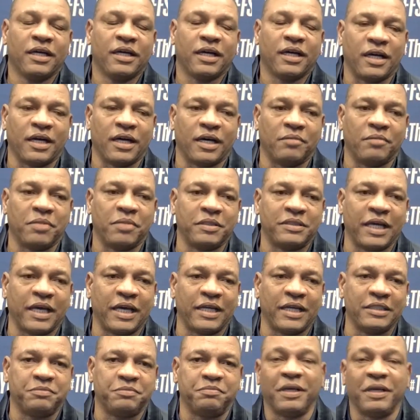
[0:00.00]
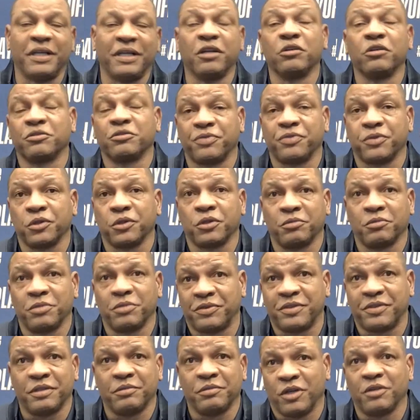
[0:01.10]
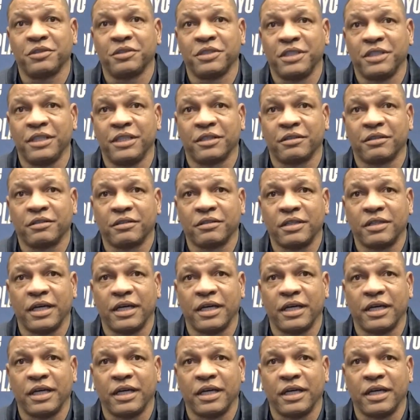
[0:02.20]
But Danny's been on the floor with them all year.